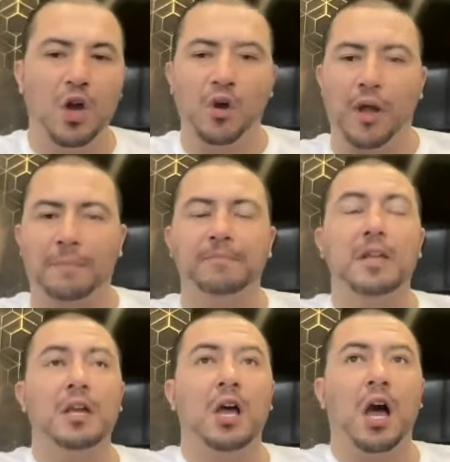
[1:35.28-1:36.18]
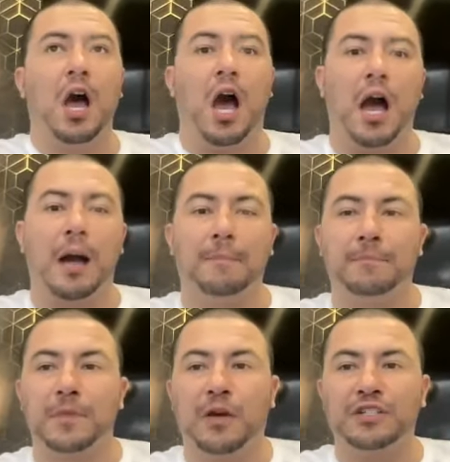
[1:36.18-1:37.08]
Okay.
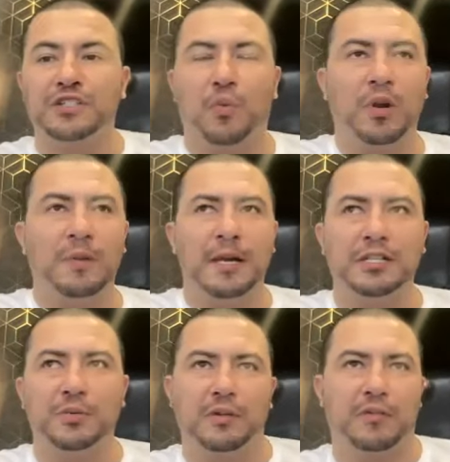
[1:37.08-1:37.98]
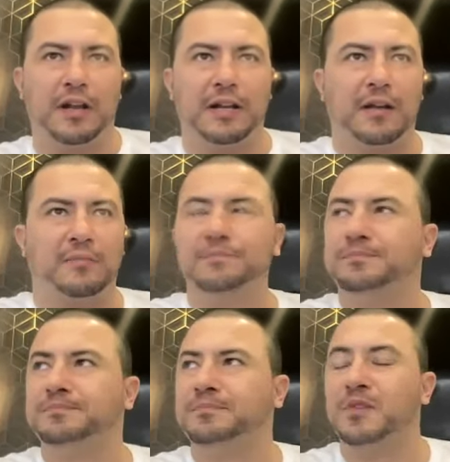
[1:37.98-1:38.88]
All right, so what am I doing right now?
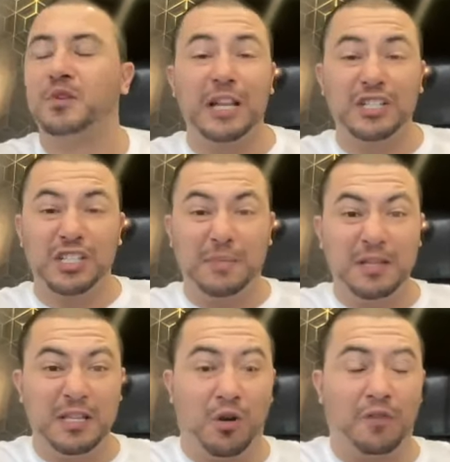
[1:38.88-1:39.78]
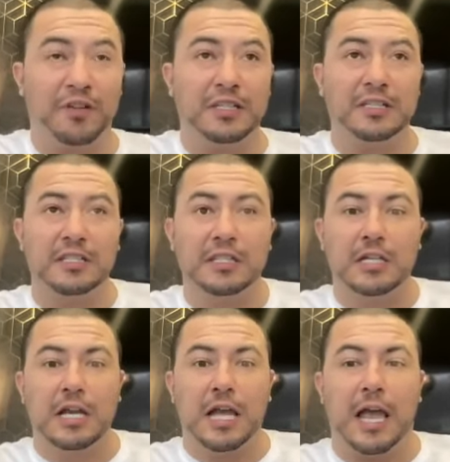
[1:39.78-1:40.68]
Well, actually, I'm in the office,
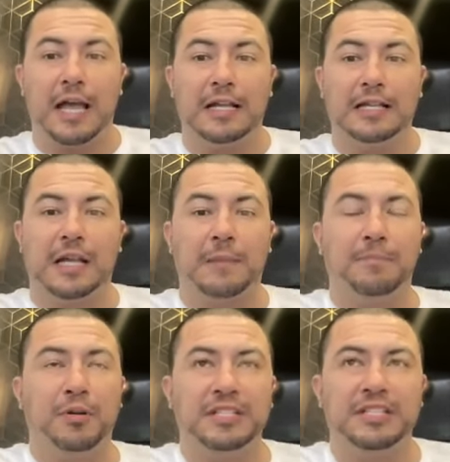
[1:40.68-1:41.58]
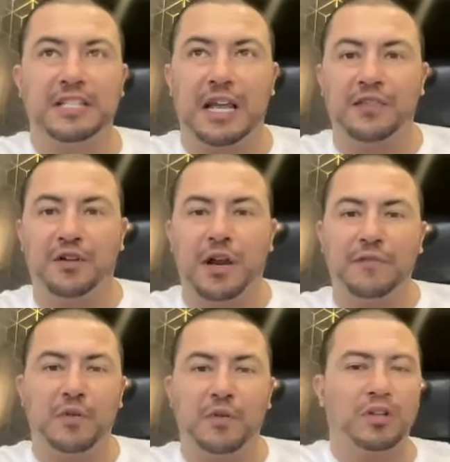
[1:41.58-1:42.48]
and I'm putting together
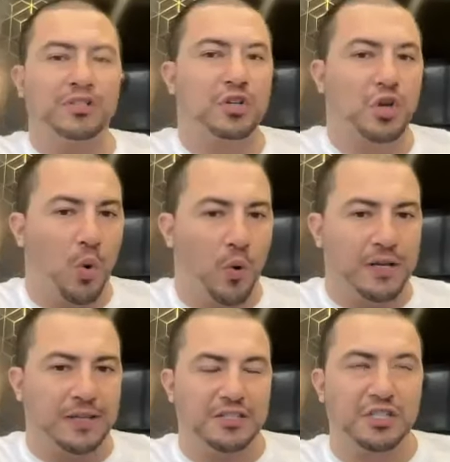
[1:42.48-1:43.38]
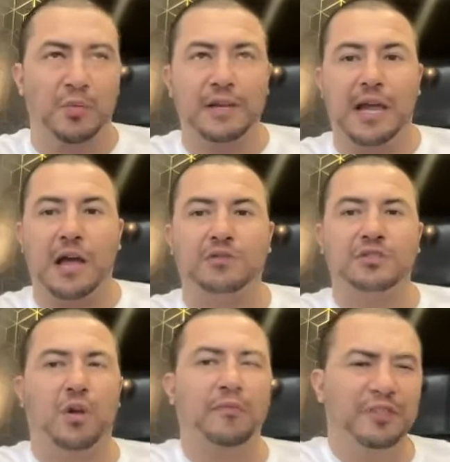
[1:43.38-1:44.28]
everyone's coin that's going
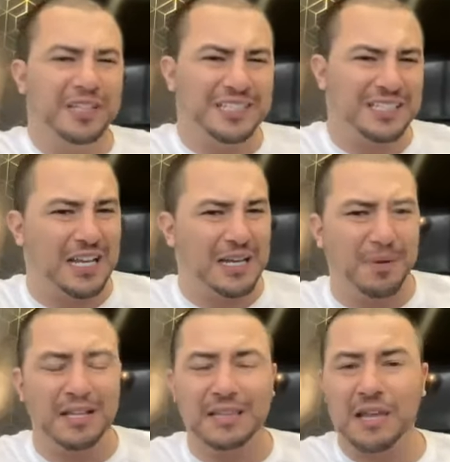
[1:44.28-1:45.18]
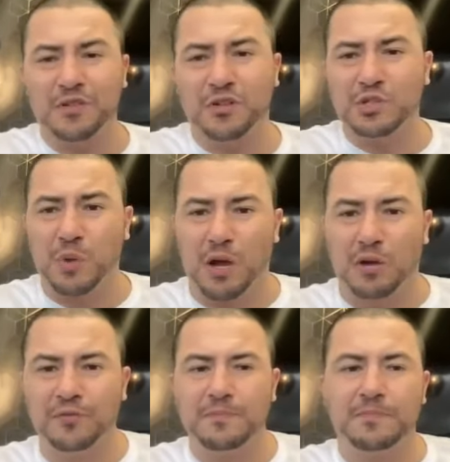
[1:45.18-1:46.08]
out, hopefully today by 11 or
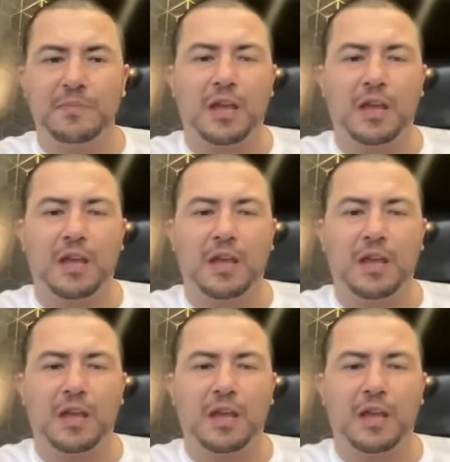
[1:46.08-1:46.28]
12.